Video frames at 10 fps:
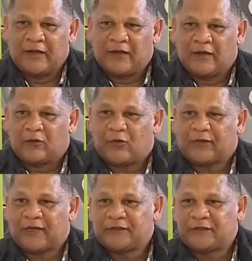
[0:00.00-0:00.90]
Look, what
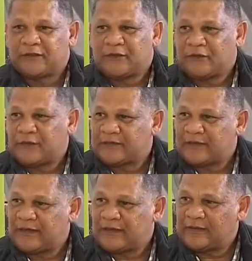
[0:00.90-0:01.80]
gets you through is
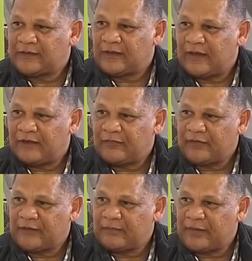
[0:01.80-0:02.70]
the love
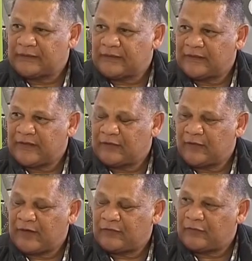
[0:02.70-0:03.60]
and the passion that you
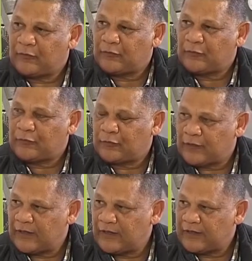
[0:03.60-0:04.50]
have for the
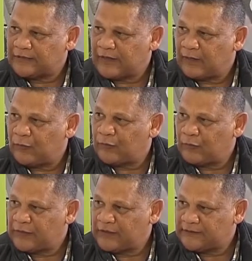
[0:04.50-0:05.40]
learners and all for your
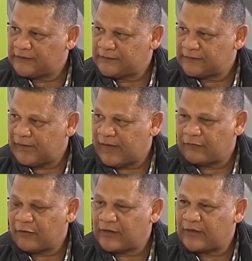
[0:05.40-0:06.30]
teachers. I've
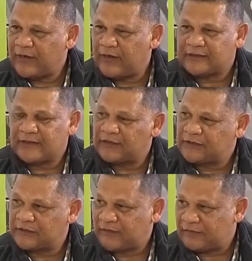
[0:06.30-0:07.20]
got an excellent
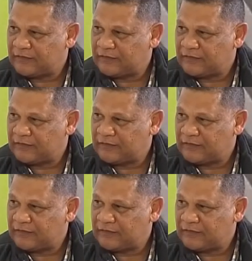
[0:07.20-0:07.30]
staff.